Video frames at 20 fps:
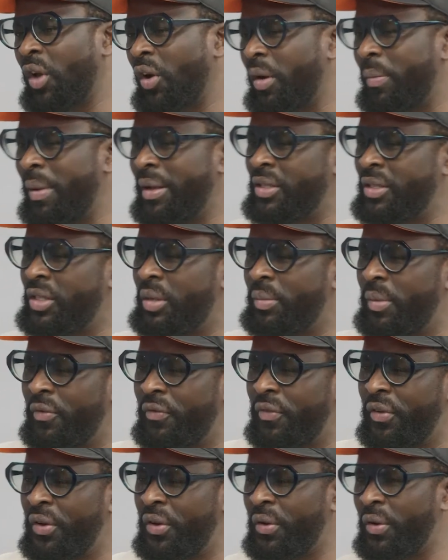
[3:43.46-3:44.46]
Talk about some
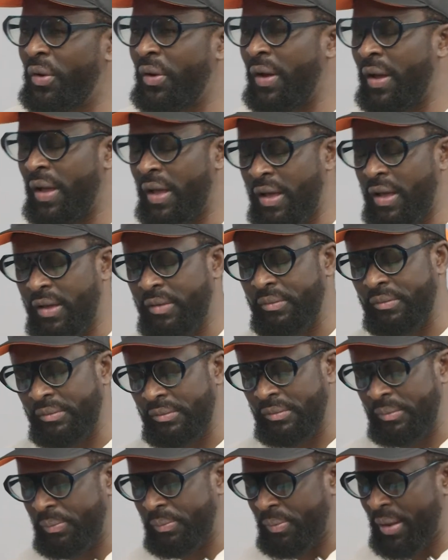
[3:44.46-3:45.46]
of your
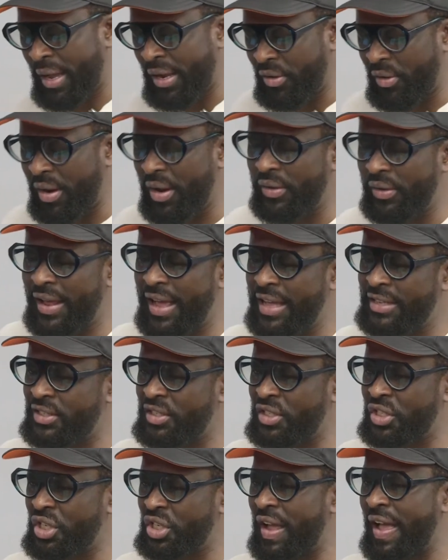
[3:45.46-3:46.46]
background
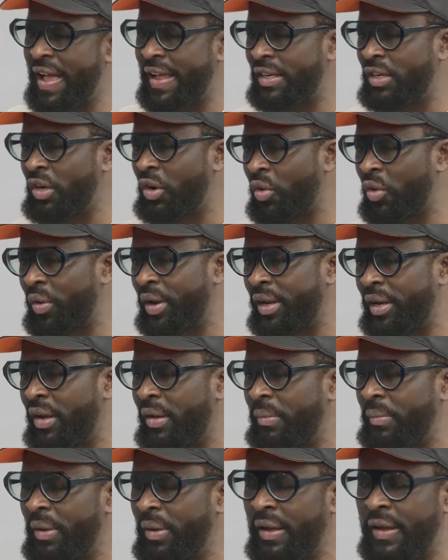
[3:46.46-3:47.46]
as a child growing
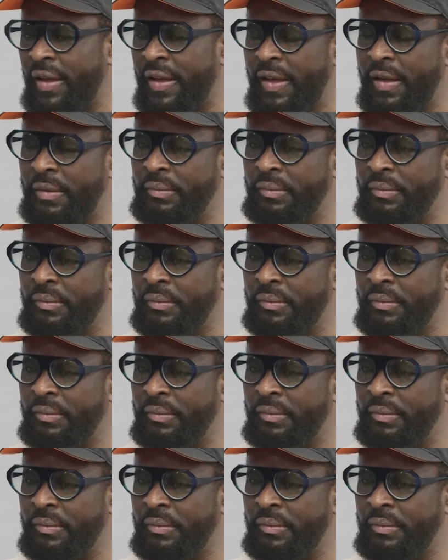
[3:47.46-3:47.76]
up